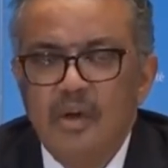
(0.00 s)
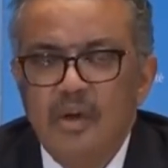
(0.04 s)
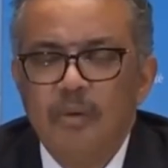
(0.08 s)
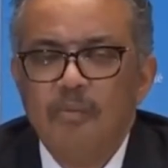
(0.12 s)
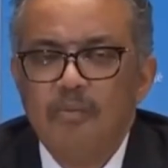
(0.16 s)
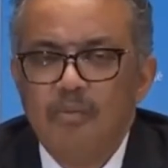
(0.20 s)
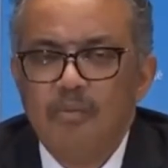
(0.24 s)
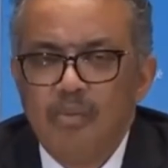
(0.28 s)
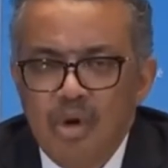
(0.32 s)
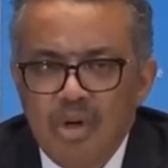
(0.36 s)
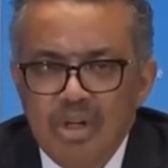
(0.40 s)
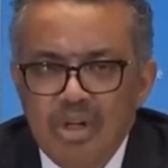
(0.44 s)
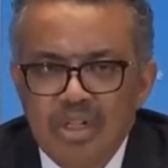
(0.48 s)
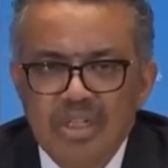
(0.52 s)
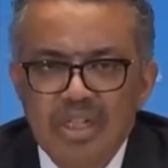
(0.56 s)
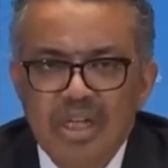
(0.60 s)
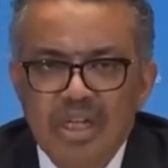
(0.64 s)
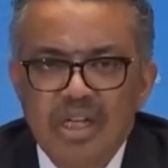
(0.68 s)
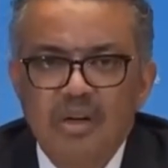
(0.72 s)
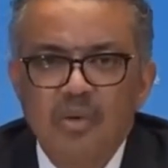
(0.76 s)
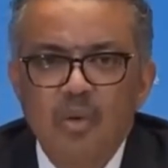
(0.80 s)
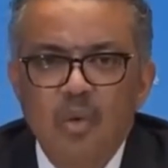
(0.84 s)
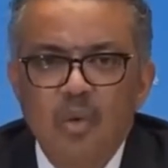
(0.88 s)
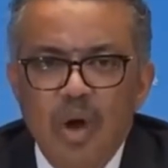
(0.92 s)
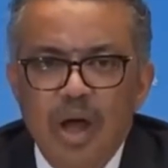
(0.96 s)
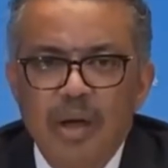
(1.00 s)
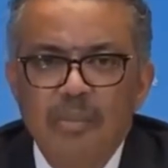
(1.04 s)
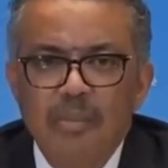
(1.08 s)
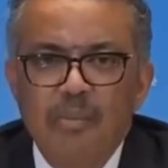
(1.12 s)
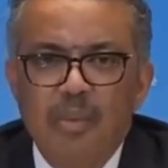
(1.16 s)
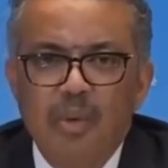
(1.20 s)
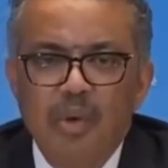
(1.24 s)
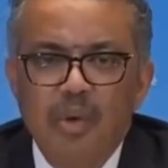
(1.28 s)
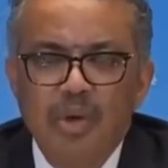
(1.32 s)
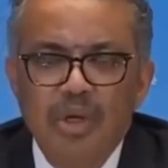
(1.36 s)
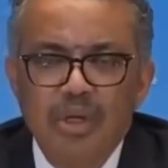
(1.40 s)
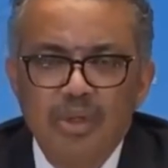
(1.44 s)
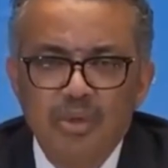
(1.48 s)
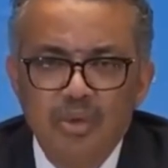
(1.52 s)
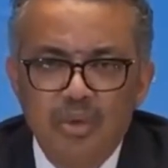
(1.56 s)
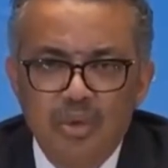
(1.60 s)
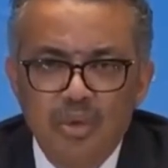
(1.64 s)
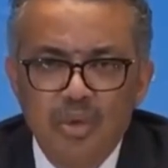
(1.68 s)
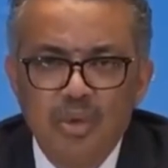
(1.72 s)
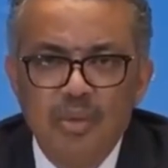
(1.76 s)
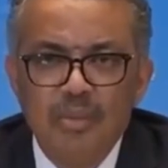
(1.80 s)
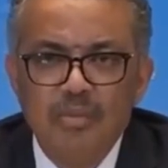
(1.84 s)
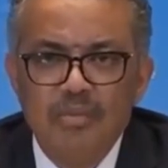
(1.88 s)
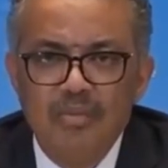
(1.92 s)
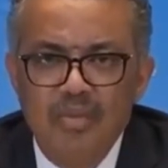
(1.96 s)
More than
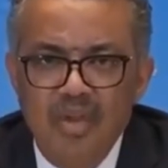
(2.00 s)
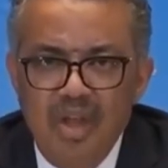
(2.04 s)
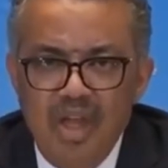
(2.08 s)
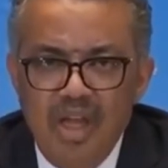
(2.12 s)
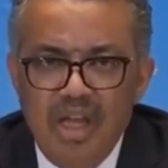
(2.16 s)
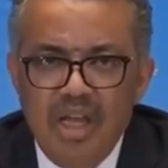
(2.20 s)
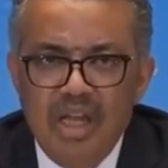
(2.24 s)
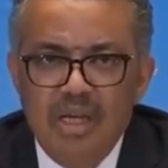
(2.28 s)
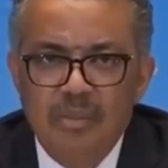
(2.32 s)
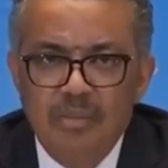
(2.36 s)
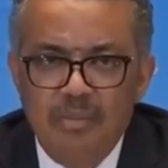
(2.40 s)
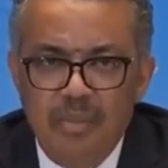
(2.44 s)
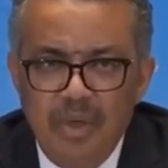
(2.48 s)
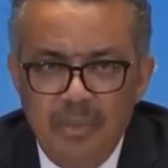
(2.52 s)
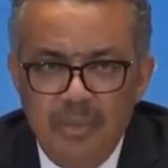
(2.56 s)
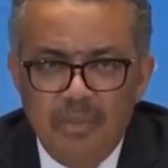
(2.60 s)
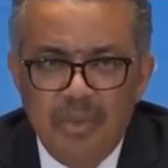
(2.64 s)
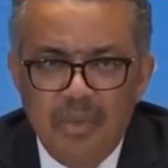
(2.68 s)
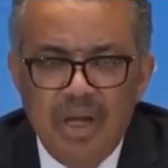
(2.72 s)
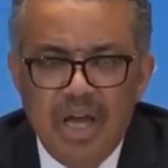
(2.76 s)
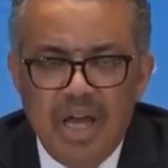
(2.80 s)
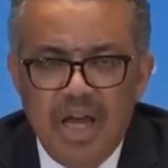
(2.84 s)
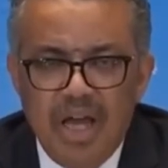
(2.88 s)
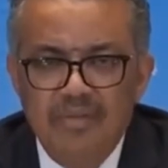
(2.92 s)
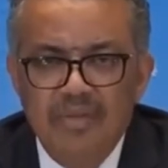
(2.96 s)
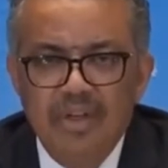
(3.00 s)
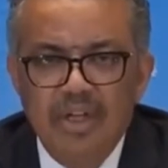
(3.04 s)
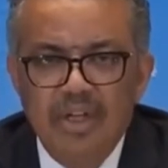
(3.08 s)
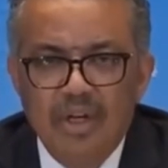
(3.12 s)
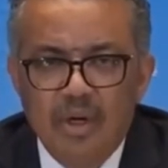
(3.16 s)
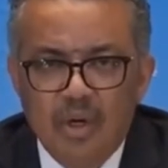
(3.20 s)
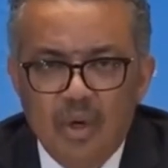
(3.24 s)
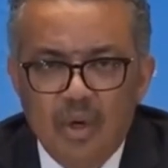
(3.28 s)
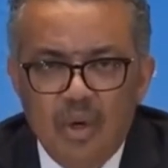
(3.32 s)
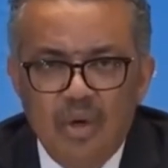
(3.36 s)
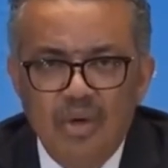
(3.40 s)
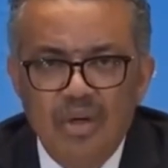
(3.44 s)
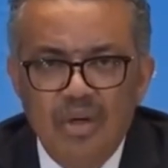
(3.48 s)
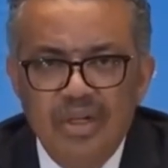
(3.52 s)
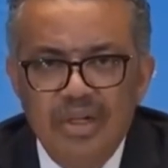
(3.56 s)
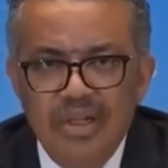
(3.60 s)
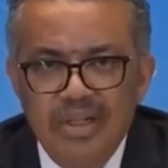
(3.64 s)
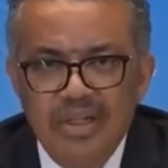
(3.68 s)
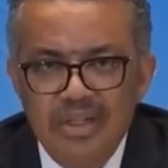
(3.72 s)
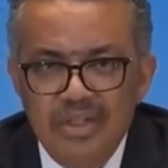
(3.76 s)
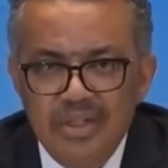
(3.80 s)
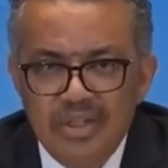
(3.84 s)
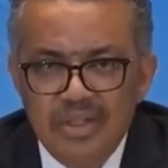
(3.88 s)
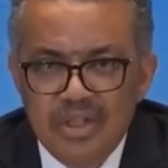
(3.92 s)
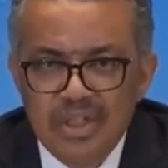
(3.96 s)
1.2 million people have enrolled
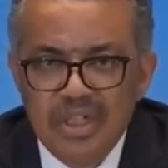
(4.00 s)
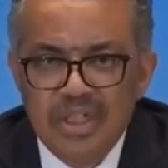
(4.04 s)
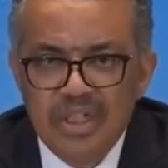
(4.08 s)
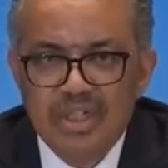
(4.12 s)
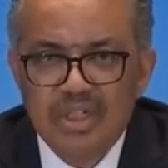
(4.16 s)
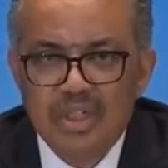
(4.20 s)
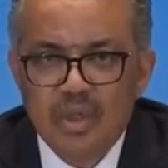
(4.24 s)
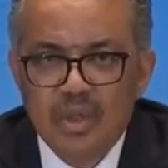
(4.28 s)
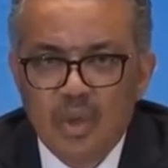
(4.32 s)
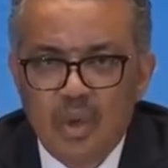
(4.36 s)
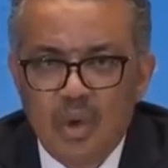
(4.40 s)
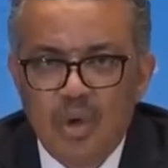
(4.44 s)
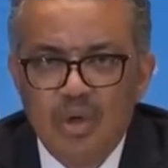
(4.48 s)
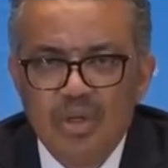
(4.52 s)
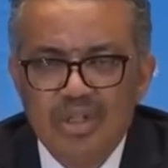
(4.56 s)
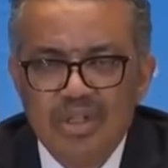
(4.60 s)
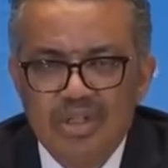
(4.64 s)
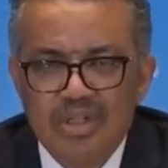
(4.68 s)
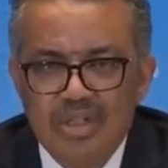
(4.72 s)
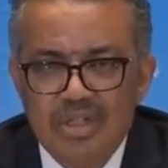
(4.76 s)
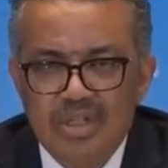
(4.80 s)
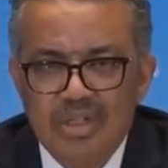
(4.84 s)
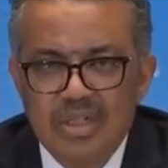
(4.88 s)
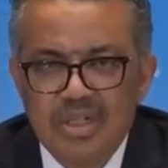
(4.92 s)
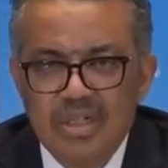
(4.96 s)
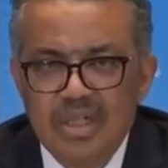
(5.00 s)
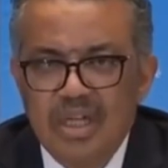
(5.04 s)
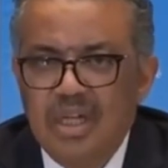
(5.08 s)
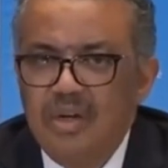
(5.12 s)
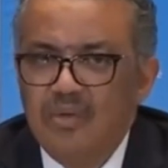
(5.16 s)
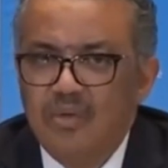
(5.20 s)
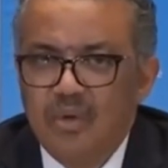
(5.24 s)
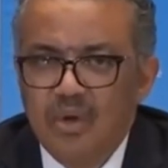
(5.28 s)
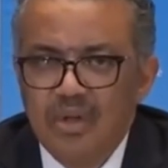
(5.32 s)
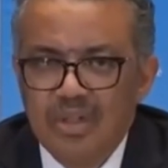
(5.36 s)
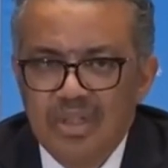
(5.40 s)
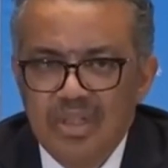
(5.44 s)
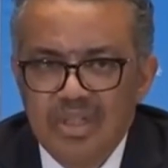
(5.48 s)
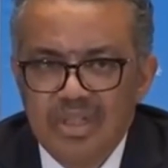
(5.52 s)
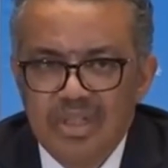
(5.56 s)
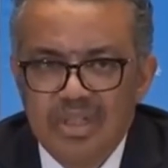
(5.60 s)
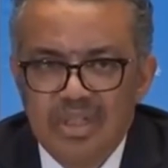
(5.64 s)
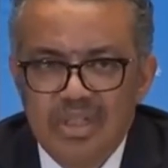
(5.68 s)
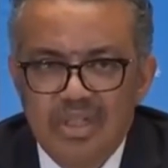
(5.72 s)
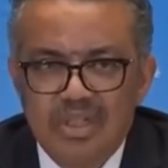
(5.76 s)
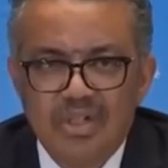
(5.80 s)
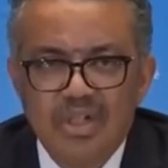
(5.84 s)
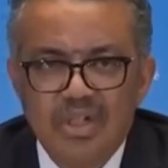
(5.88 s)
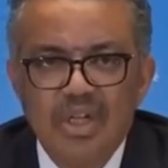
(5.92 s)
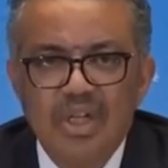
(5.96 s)
in 6 courses in
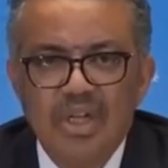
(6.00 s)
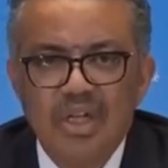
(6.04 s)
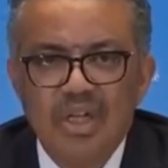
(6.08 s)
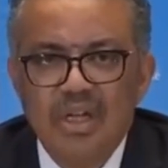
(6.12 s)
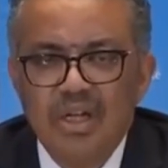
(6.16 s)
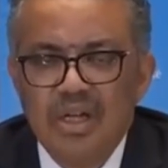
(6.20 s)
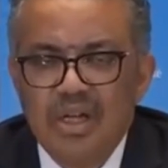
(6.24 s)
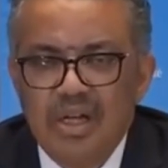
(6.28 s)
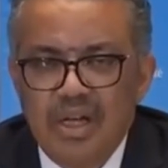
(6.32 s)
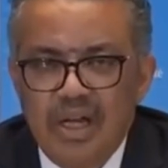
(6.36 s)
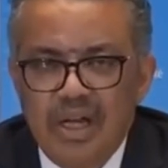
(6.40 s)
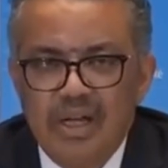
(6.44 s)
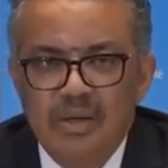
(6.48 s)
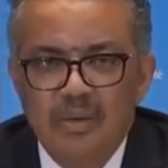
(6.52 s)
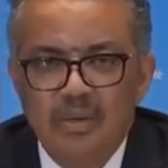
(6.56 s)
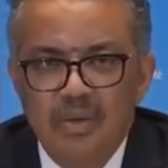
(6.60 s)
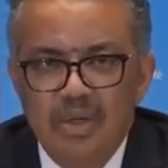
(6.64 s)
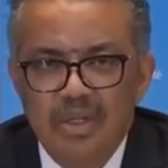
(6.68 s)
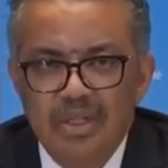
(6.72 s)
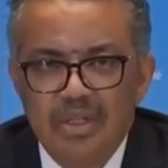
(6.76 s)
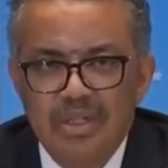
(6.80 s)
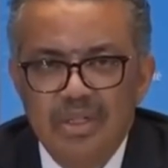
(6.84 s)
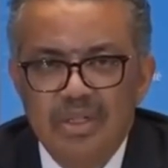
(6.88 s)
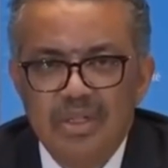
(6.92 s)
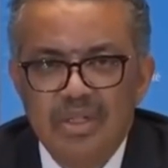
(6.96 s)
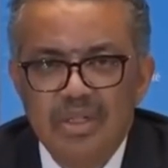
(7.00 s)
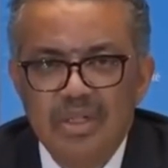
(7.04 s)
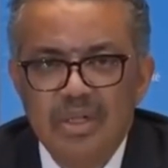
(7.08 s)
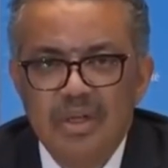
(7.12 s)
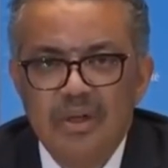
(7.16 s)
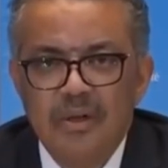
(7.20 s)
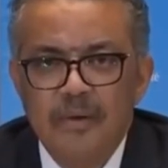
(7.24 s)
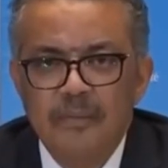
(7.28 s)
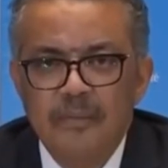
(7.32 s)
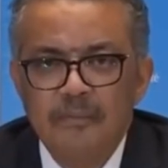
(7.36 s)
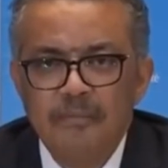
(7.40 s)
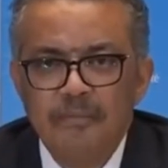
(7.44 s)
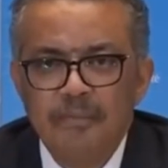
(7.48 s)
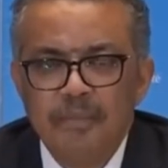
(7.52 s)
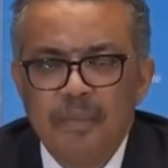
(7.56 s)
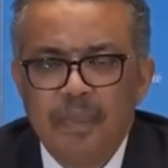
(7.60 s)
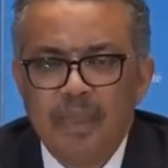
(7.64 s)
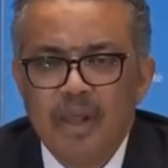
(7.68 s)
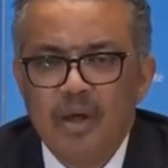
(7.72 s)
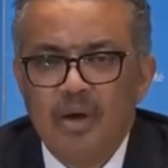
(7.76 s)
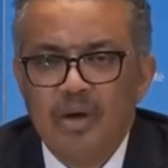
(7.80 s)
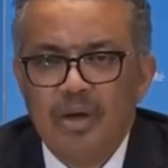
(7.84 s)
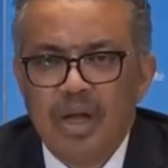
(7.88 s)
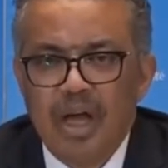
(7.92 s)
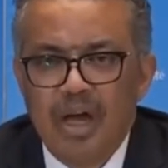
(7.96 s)
43 languages
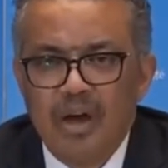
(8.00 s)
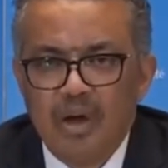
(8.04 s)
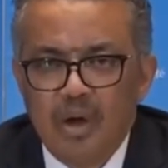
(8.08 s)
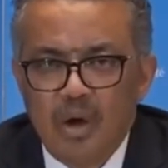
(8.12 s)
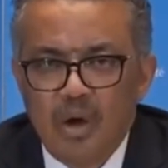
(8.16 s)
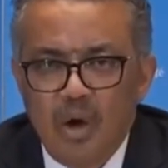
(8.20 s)
on our